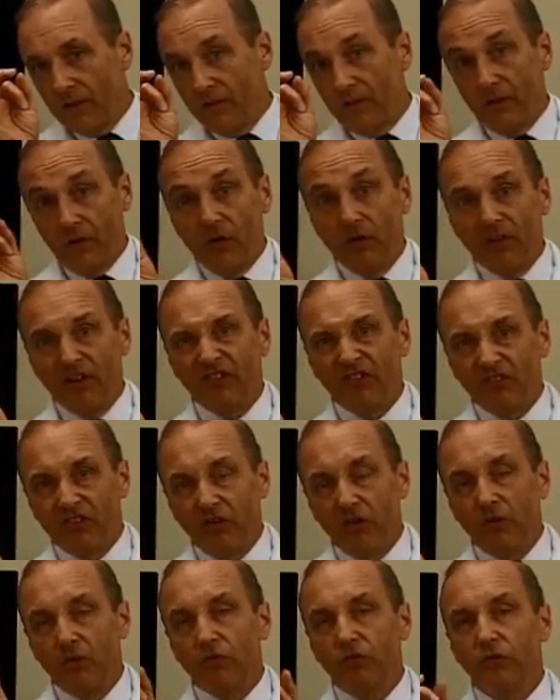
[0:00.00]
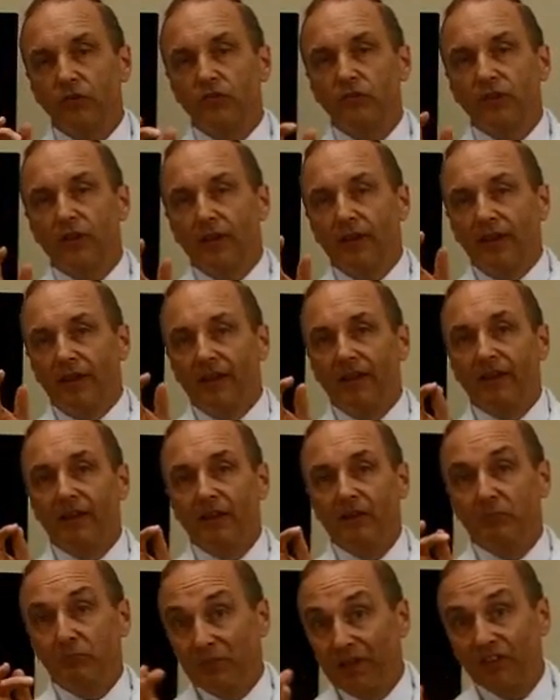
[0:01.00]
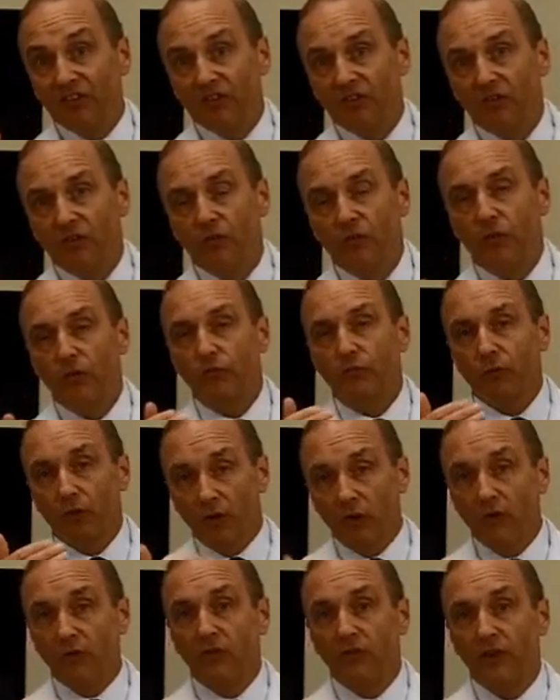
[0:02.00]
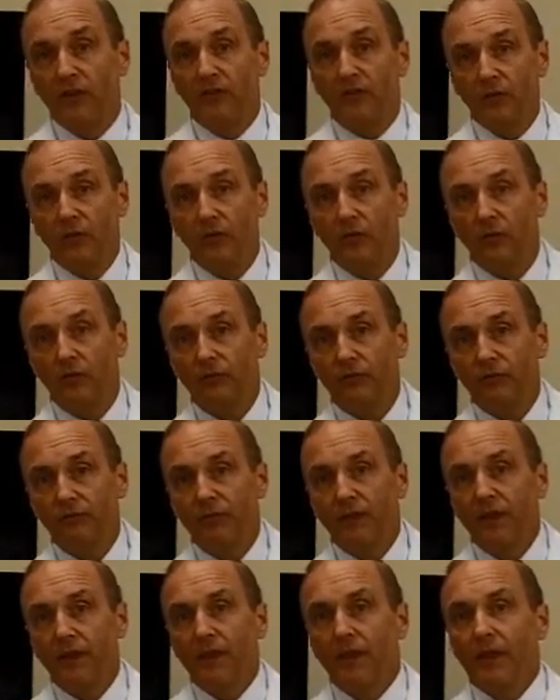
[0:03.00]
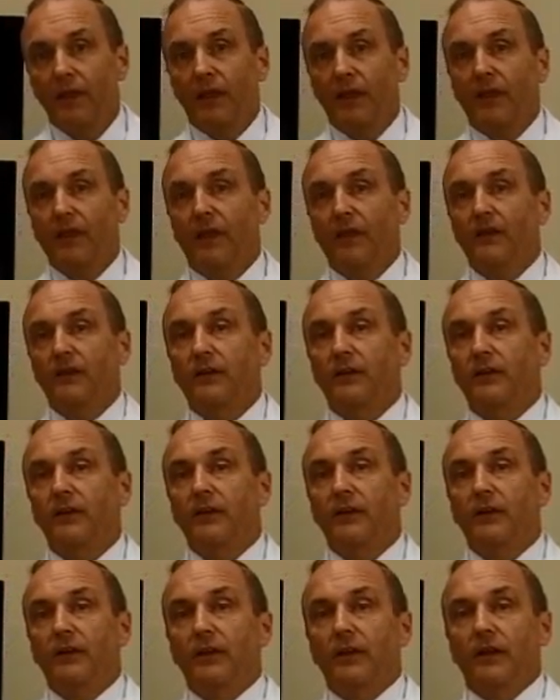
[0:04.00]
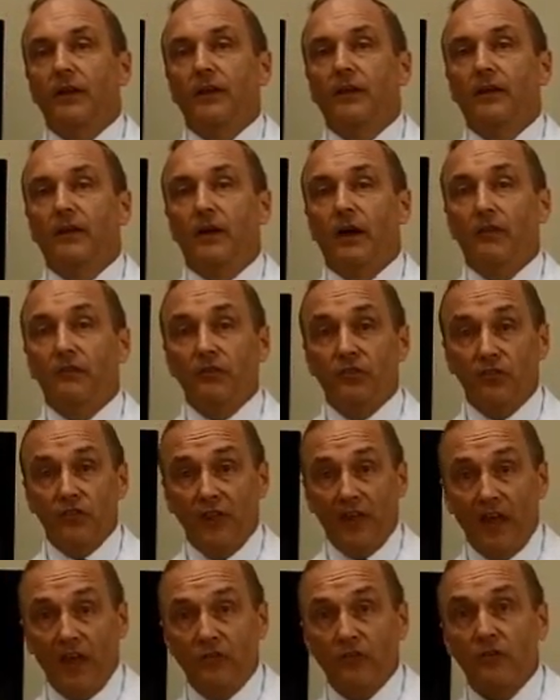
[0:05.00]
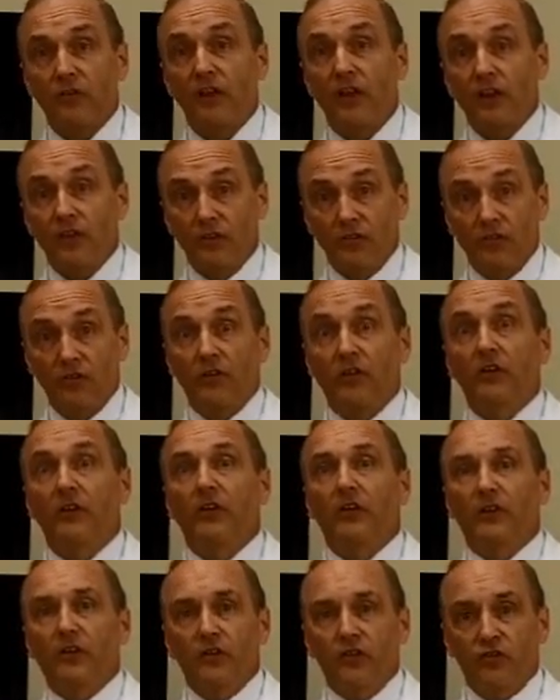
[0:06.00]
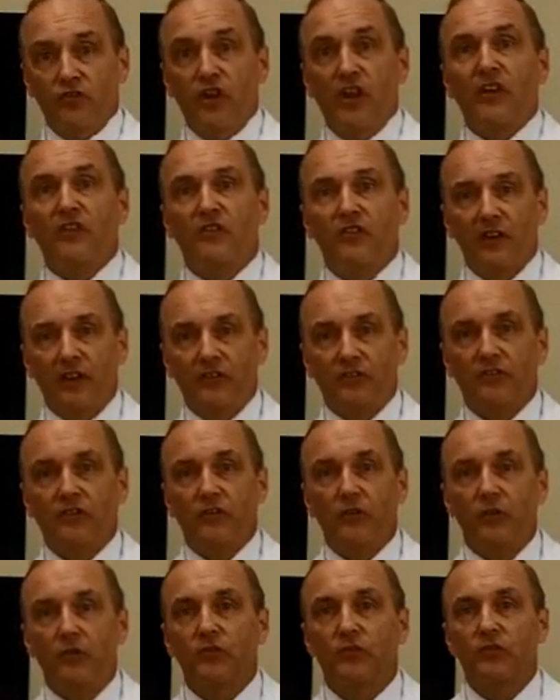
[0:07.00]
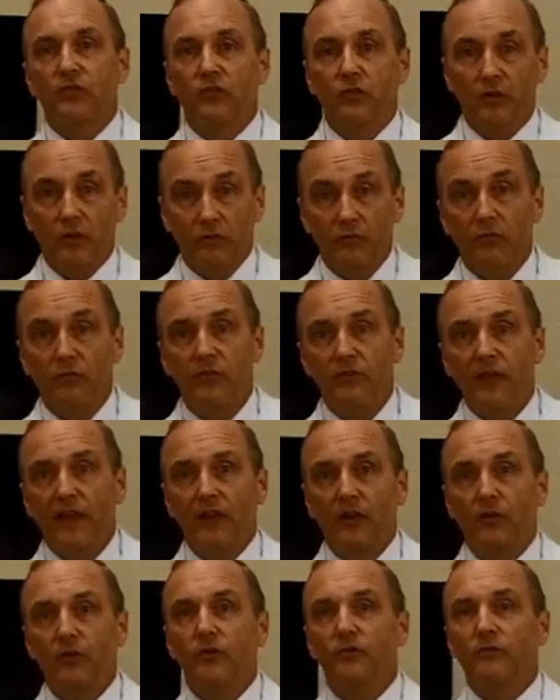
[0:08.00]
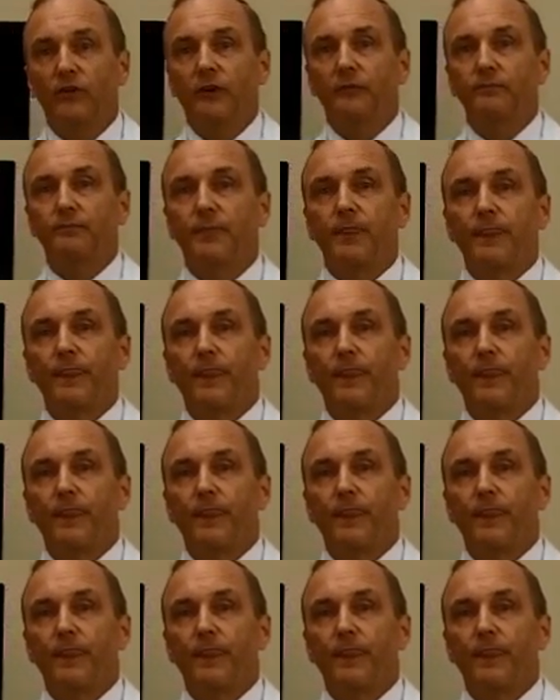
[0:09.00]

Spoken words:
they call that stenosis, it can pinch the nerve or irritate the nerve. And obviously the answer to that is to change that stenosis so you can free that nerve up.